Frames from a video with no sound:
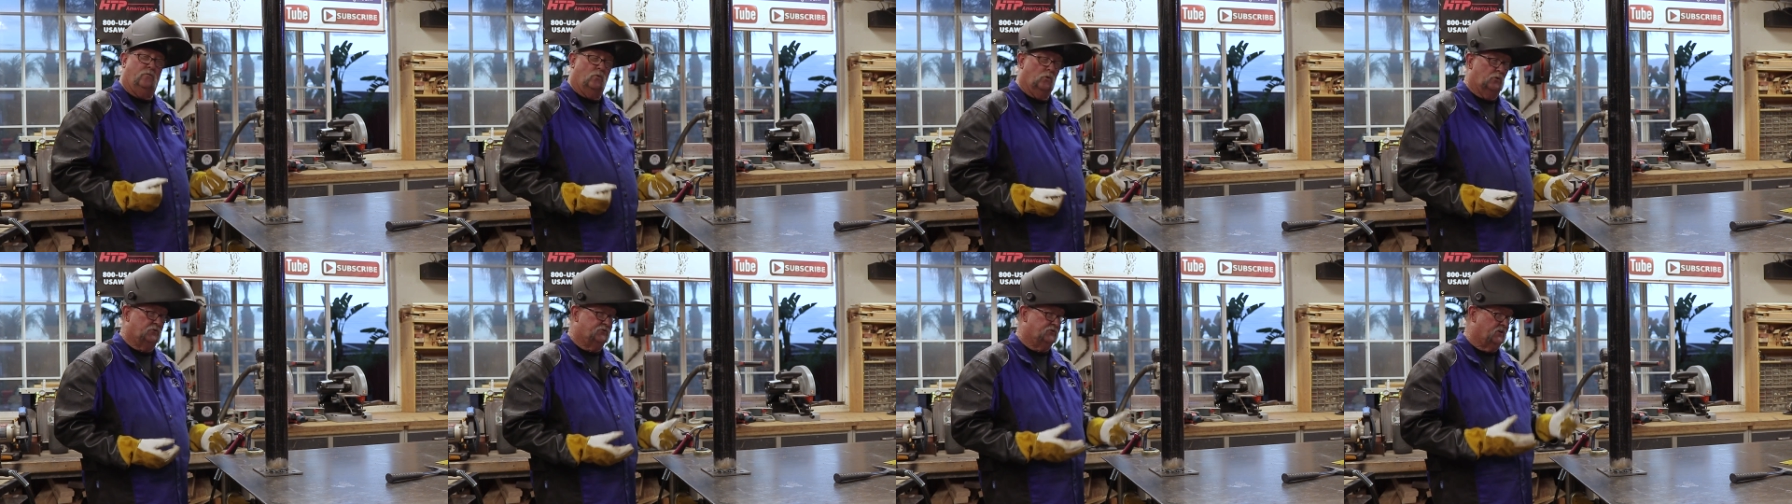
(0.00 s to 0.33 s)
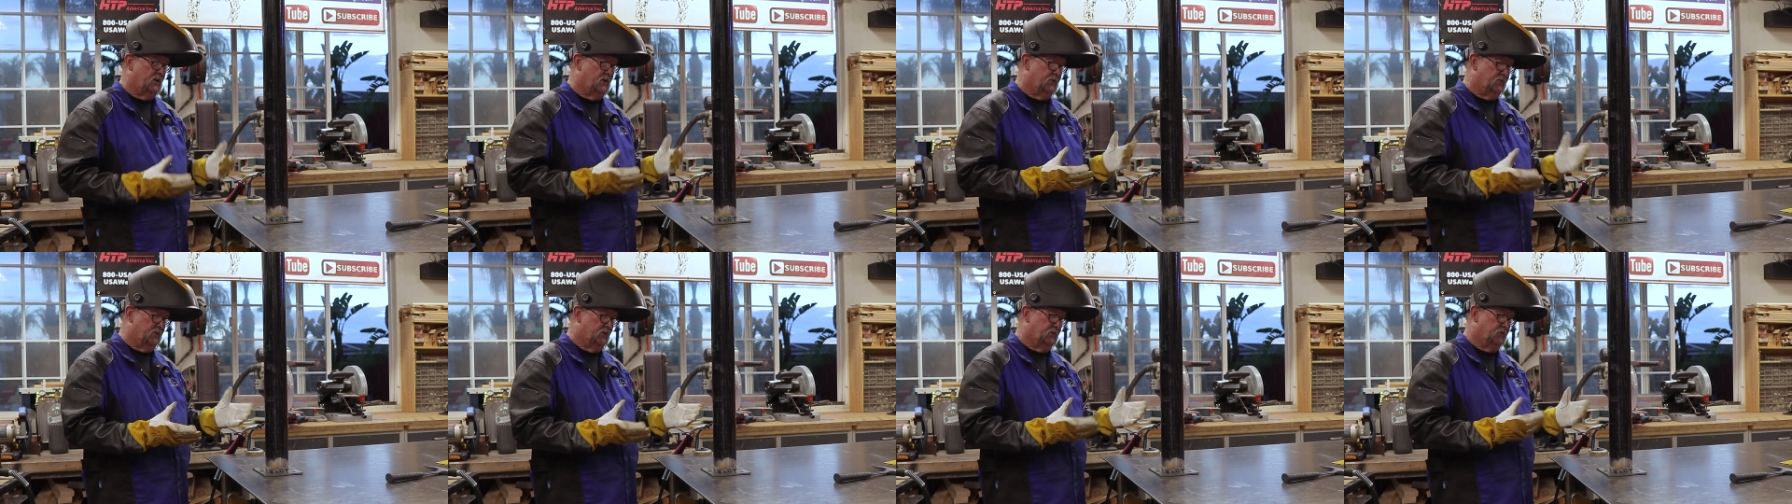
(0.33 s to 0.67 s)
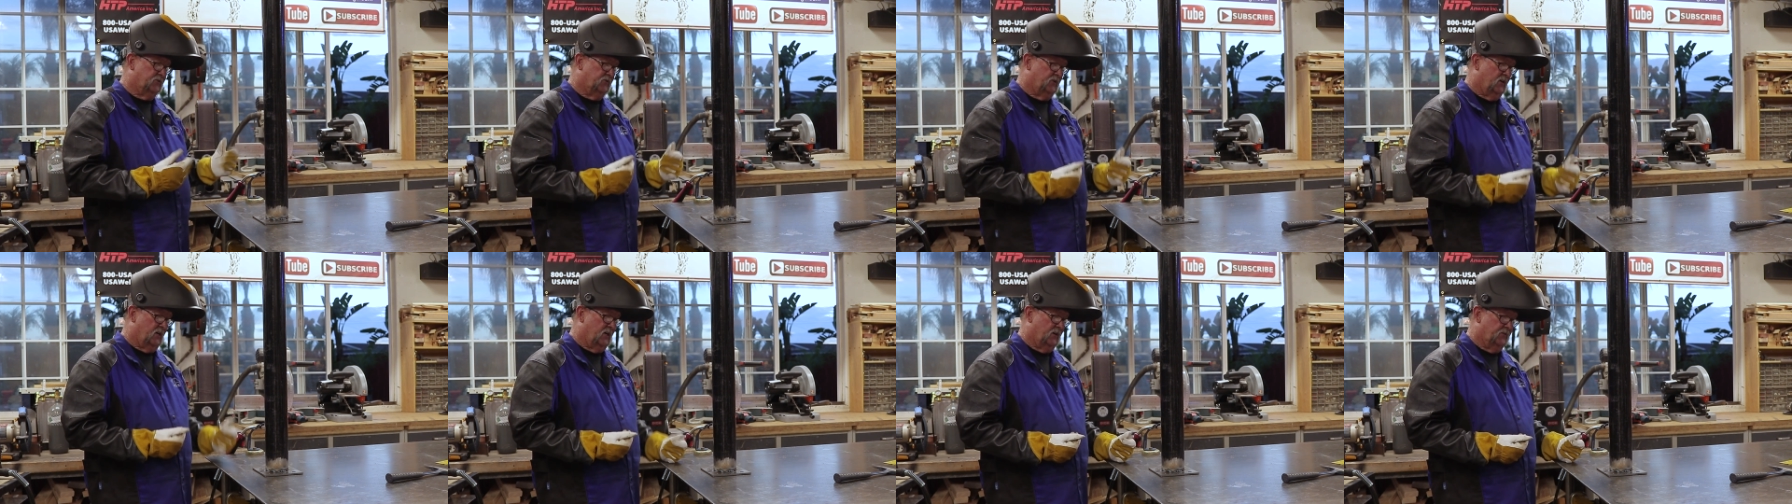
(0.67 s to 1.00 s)
force on
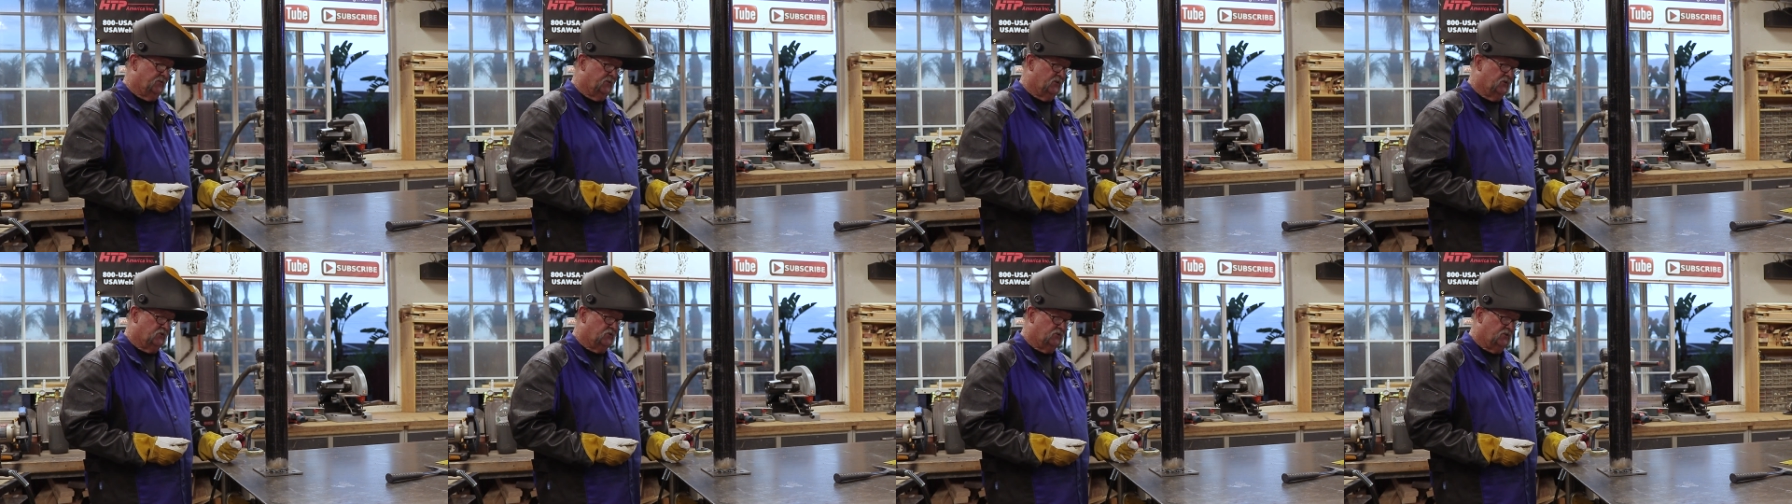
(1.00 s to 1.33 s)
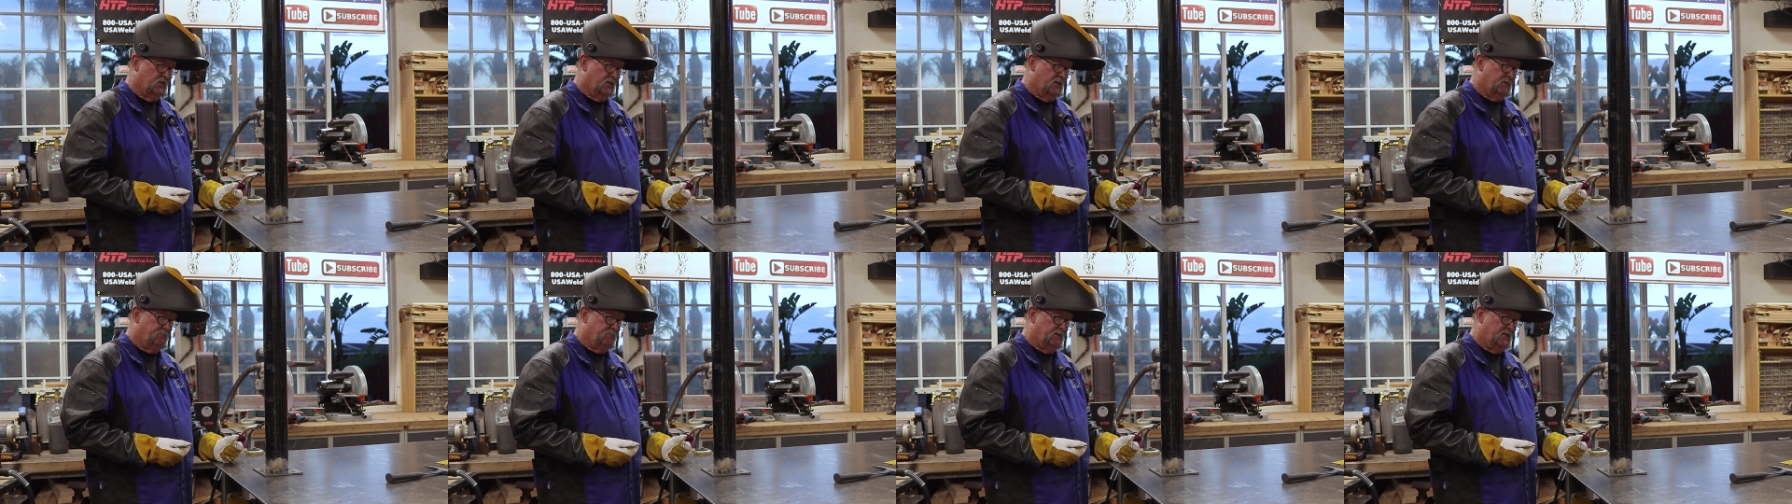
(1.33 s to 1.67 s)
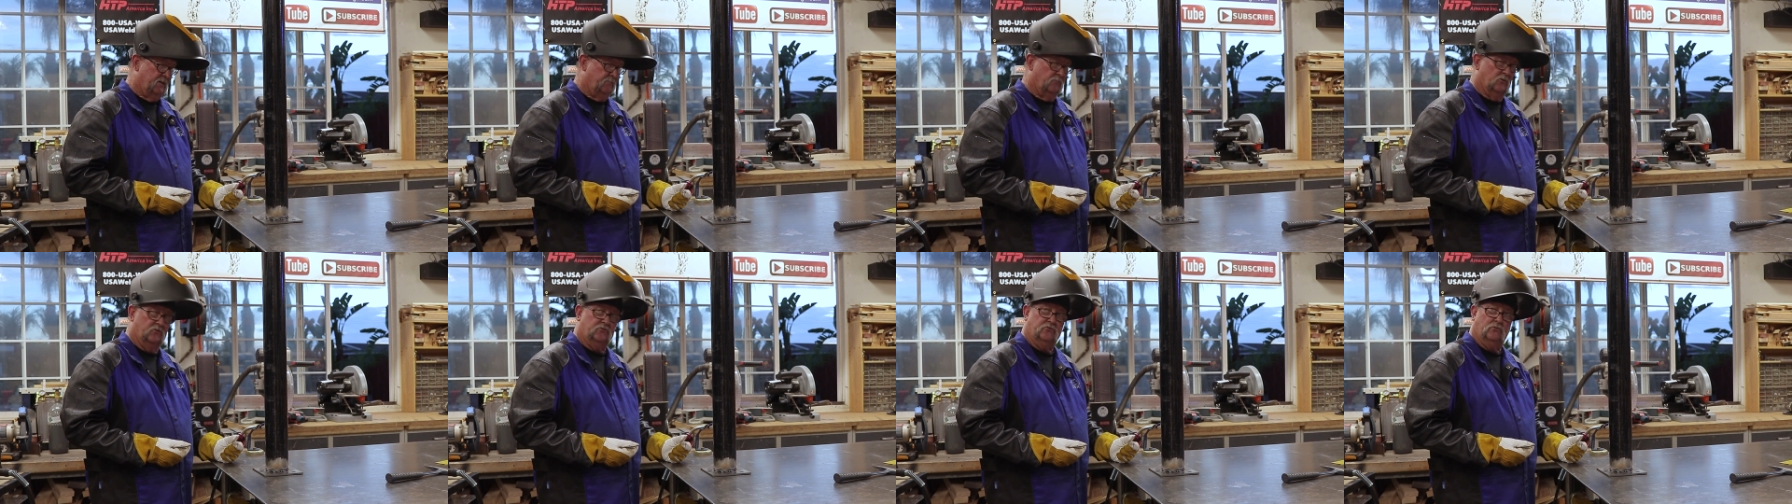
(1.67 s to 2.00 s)
this on this uh,
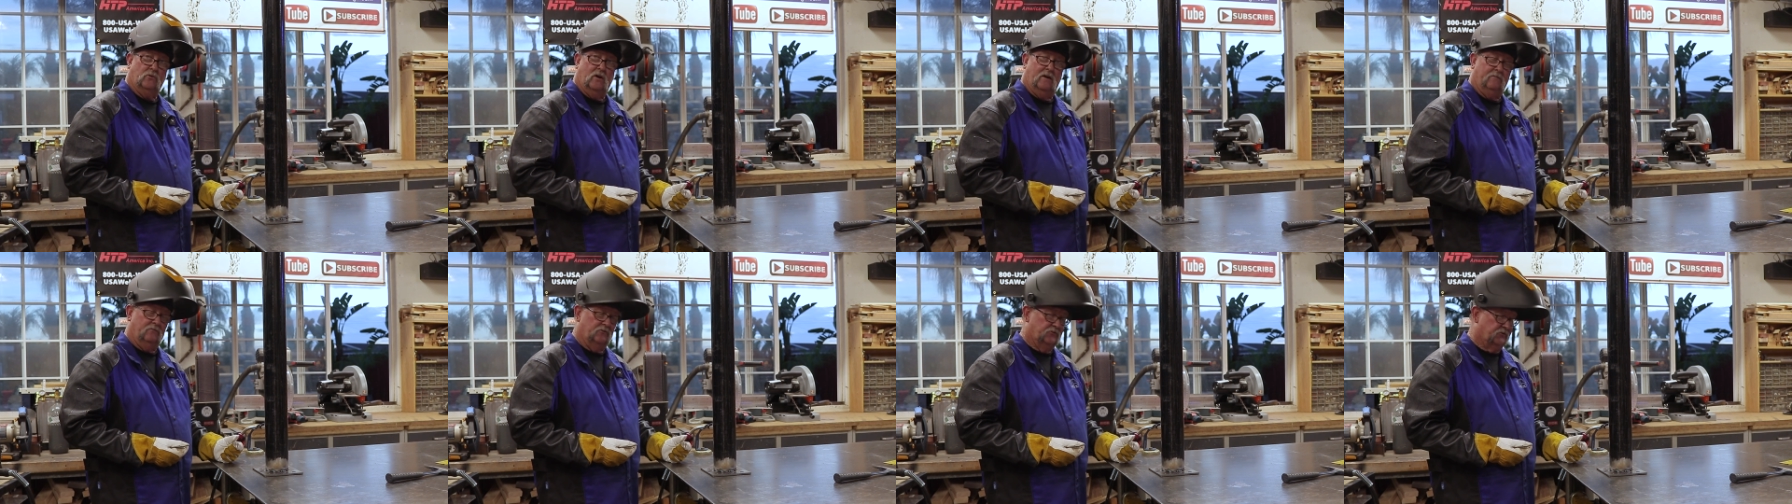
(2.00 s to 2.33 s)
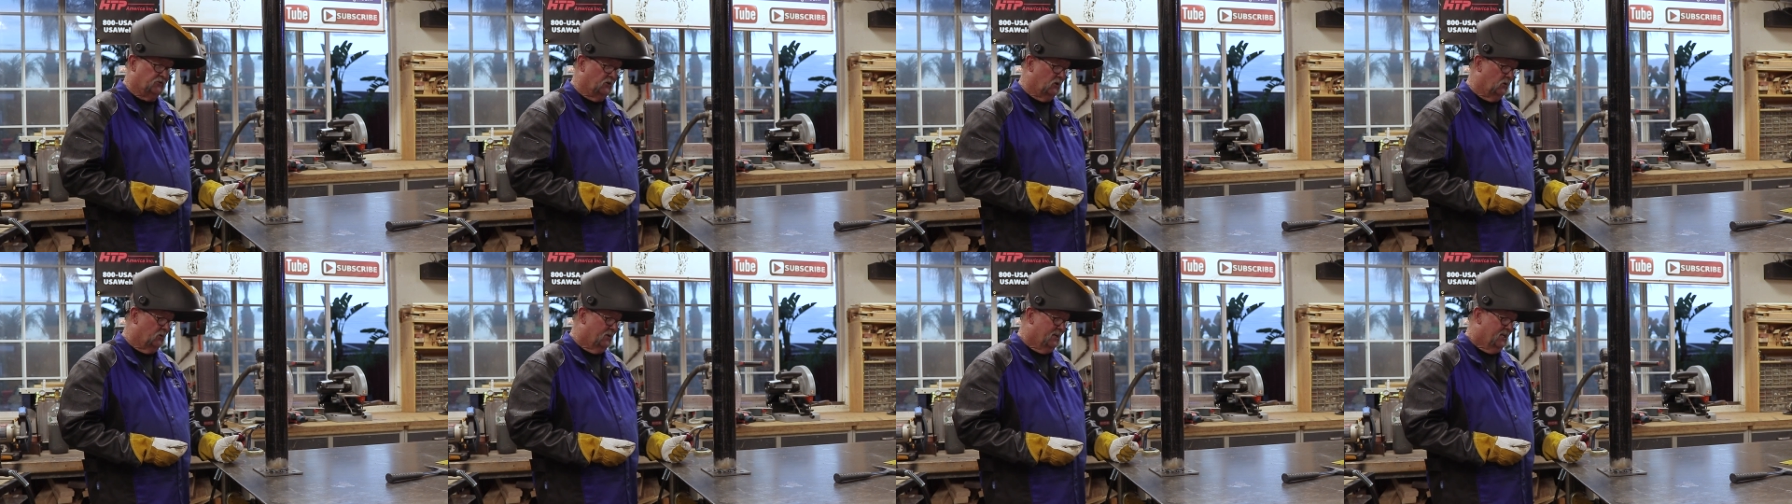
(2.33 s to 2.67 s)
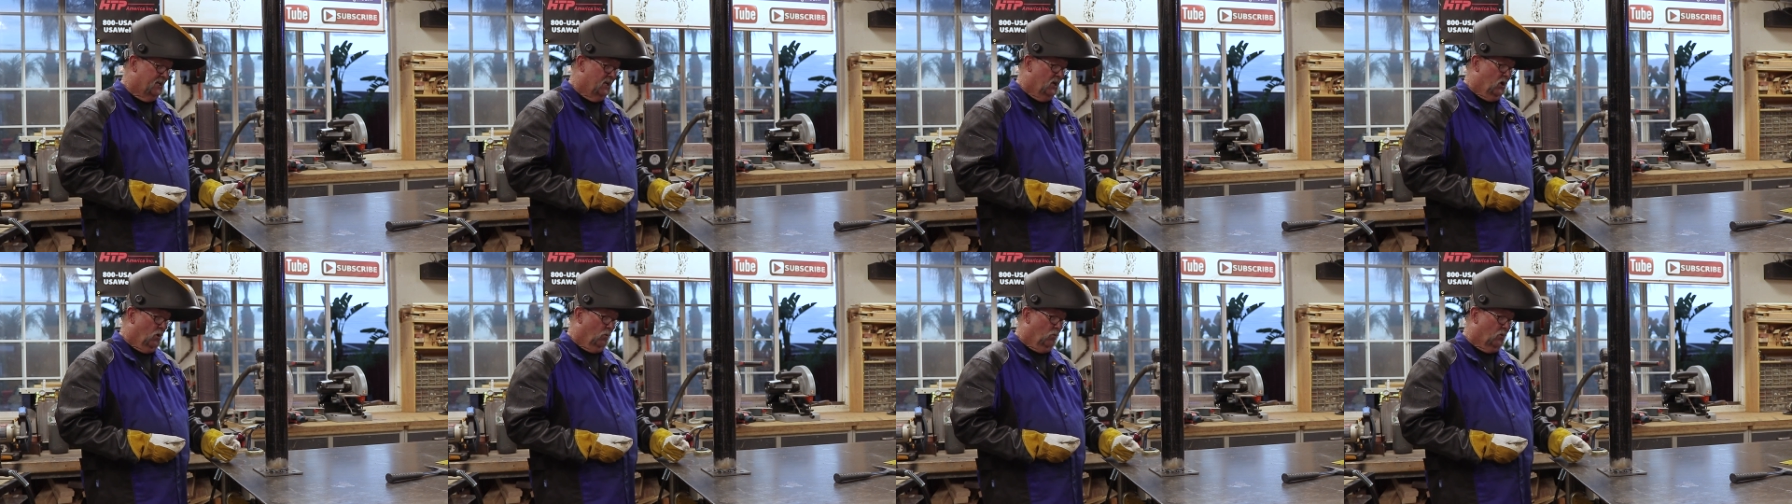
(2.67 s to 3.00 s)
beam whatsoever. So
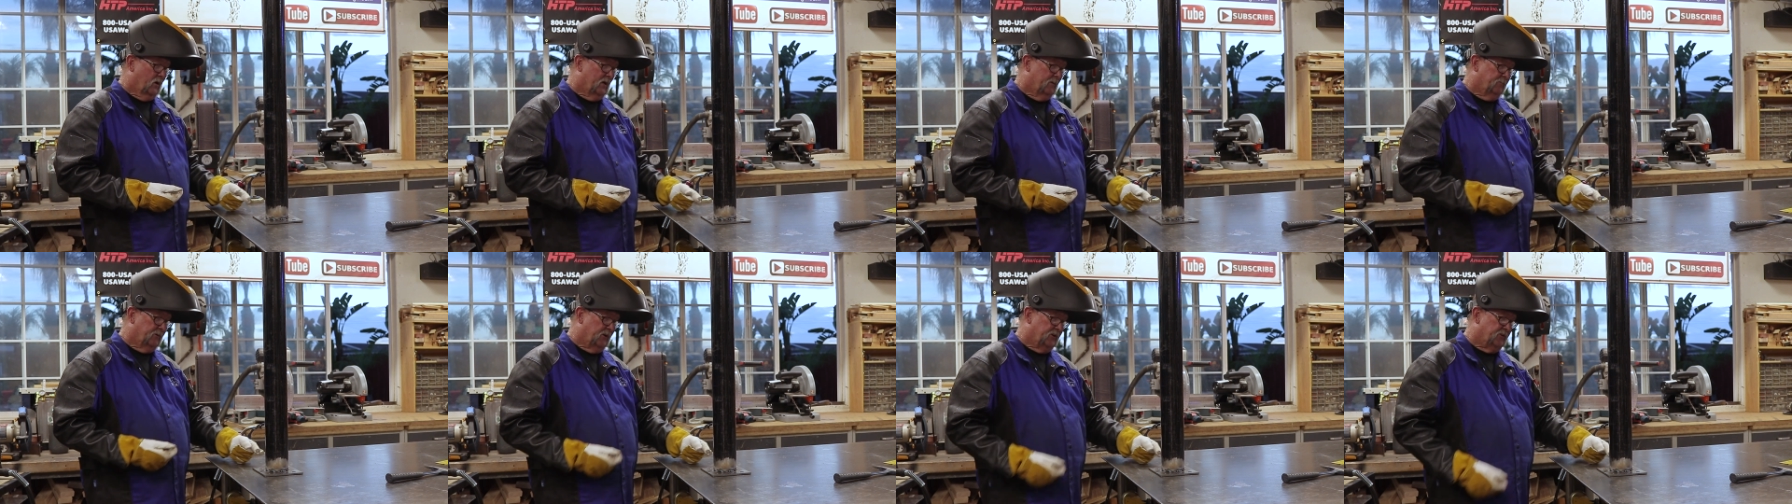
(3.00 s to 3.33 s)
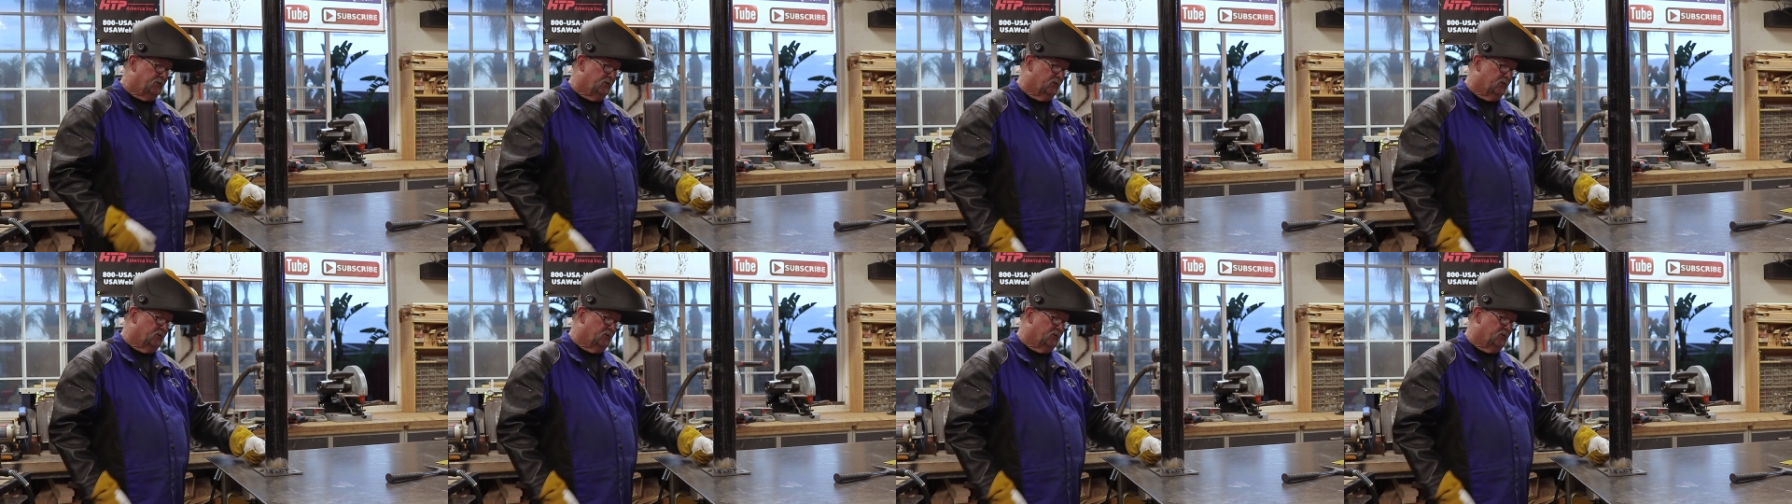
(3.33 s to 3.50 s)
what I'm going